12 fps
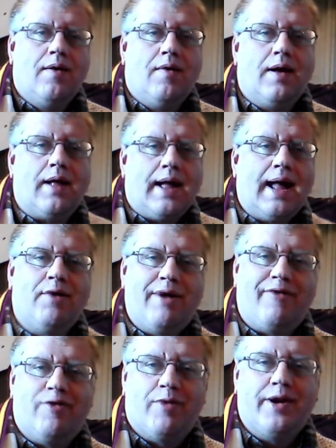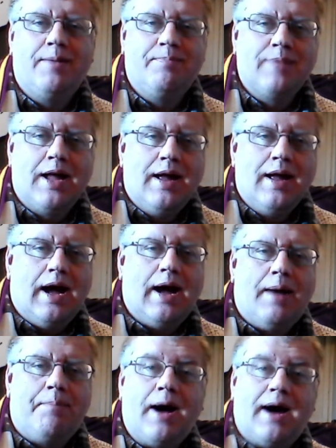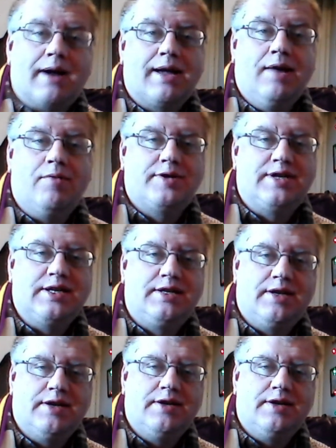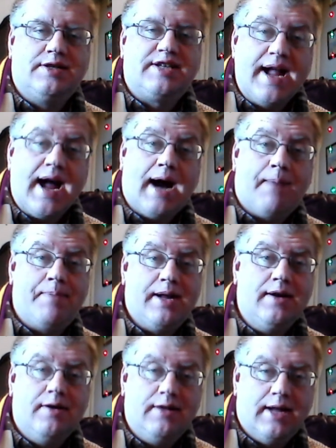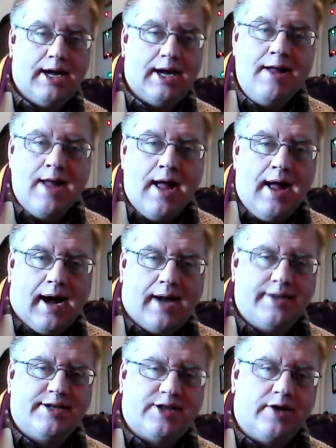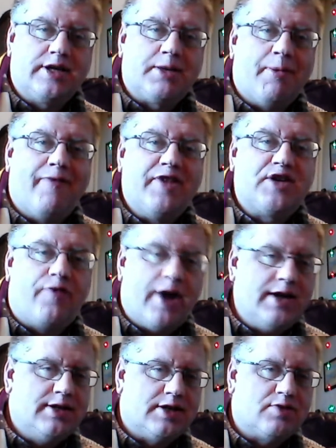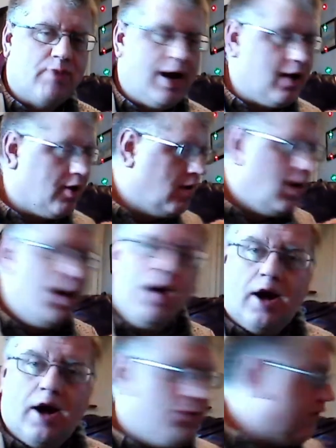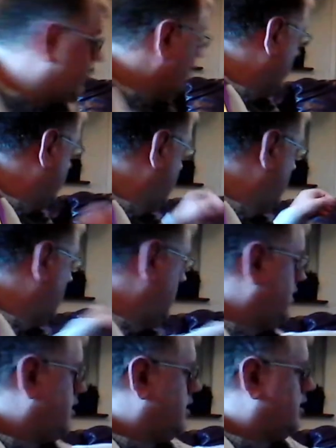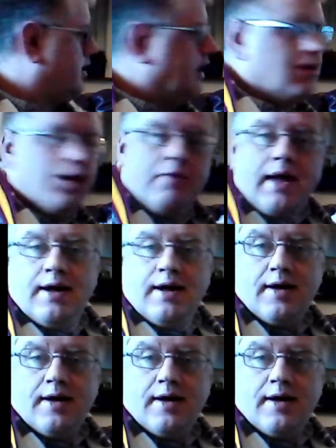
Well, hello everyone. Uh, Parky wanted to say Happy New Year, and so did some of his friends as well. Uh, we've got King Louis